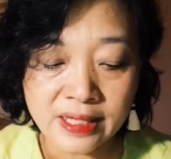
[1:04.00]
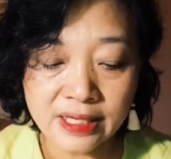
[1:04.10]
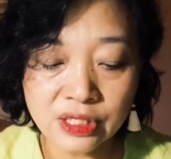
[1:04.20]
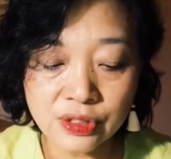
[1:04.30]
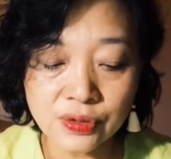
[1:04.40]

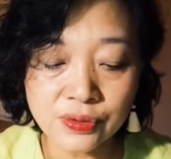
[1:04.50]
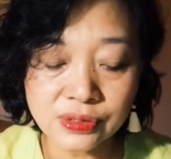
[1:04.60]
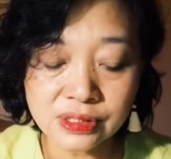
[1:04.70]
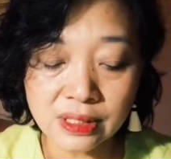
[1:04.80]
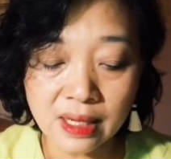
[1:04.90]
they
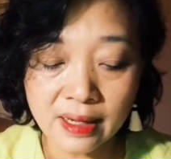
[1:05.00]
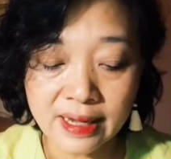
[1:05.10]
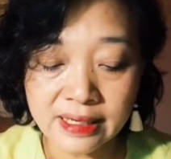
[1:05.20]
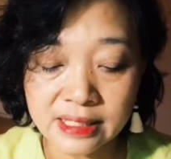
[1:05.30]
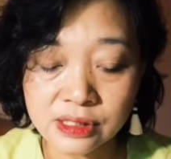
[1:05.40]
used
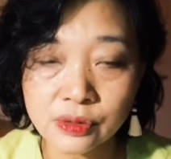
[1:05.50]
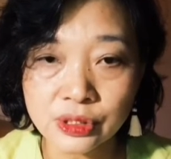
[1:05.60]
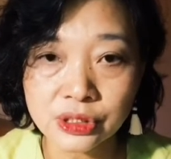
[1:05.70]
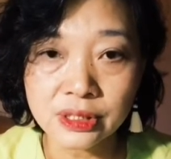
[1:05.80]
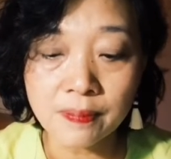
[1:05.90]
an
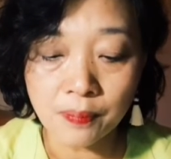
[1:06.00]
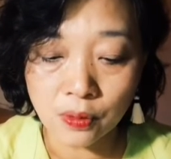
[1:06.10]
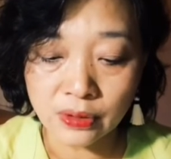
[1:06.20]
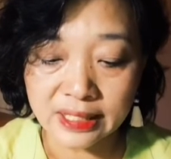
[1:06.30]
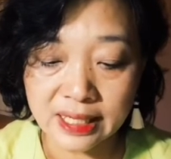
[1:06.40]
instructional
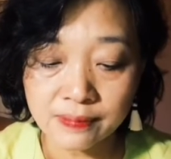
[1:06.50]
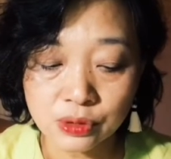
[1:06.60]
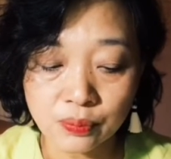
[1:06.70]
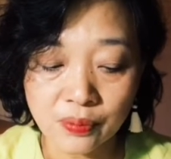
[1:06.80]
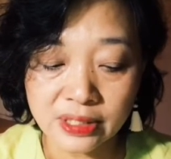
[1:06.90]
board game
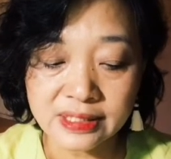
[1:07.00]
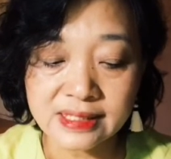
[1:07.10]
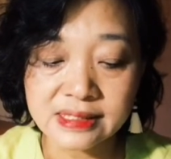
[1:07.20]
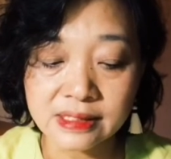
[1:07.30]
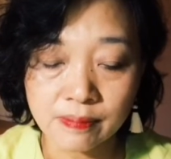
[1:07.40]
to
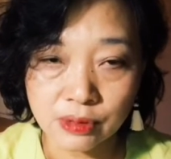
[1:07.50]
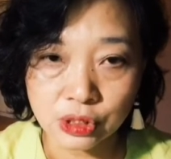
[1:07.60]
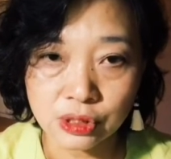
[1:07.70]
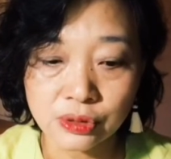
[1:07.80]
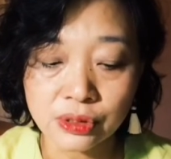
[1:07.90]
practice the
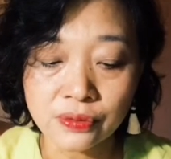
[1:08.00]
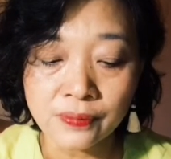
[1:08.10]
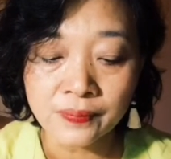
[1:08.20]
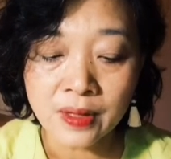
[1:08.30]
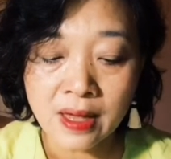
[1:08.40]
material
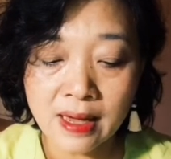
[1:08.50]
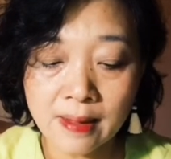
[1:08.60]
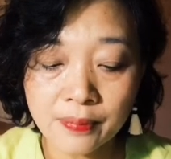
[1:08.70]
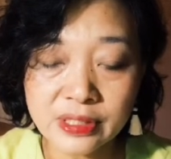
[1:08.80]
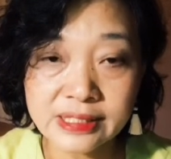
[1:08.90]

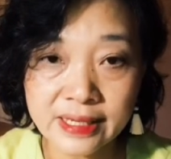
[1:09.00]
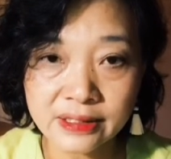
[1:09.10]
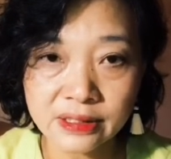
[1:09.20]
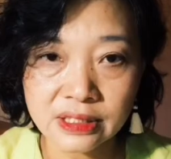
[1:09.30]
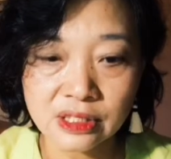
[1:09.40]

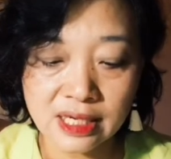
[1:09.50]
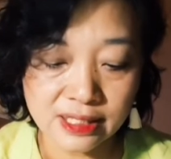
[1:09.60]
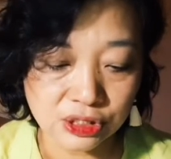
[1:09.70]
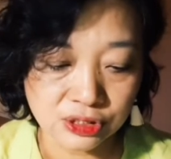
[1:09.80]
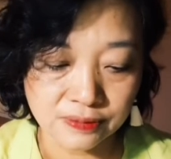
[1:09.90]
presented in the
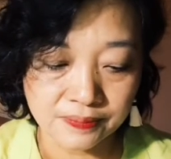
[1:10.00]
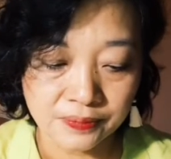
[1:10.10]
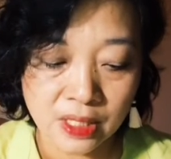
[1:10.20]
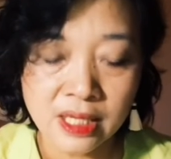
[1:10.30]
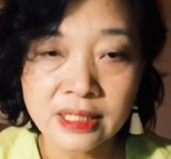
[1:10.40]
lecture.
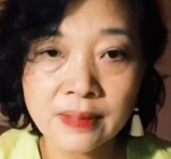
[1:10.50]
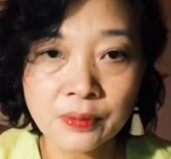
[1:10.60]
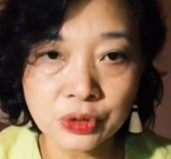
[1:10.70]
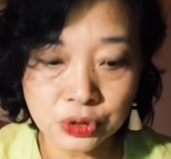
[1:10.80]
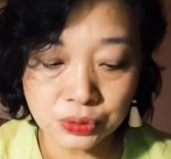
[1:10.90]

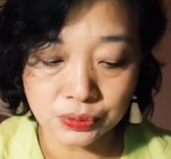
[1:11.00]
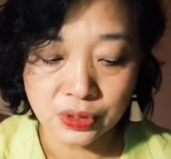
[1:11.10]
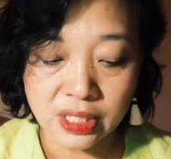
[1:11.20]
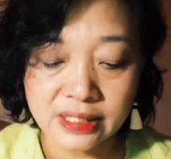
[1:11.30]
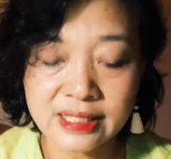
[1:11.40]
Number two,
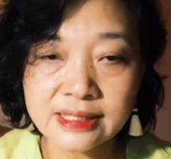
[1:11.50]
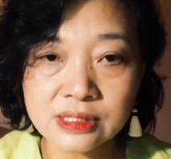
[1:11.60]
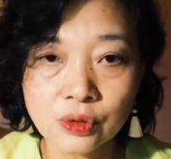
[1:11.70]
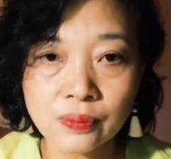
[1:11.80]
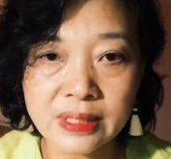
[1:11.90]

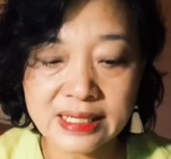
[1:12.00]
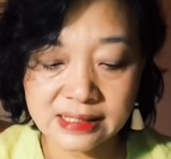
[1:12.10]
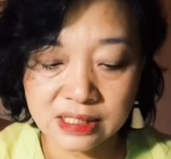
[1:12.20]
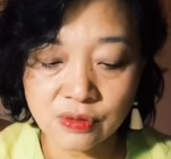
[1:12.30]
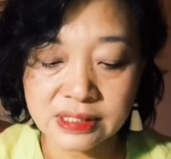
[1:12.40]
this group
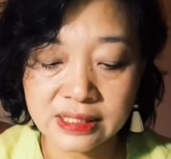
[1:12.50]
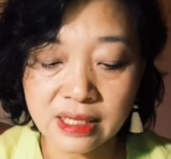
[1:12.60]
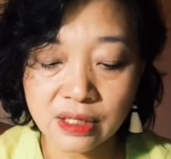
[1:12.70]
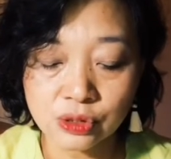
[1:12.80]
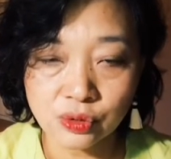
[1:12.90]
is using
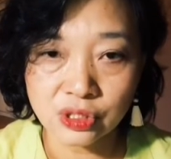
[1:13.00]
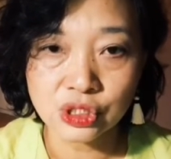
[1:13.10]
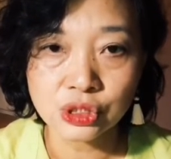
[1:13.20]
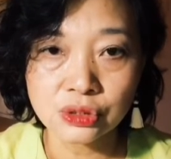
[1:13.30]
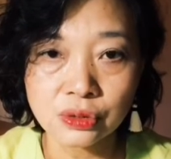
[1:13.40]
a
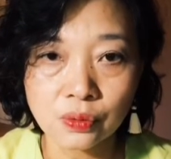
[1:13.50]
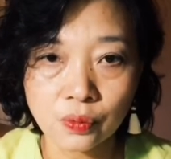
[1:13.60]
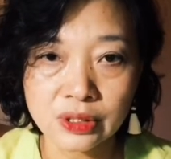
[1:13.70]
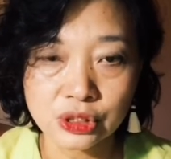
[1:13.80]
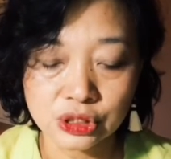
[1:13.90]
traditional
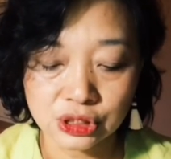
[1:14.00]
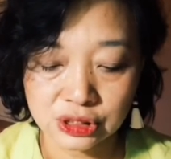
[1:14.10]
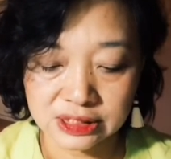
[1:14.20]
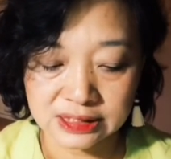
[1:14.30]
worksheet.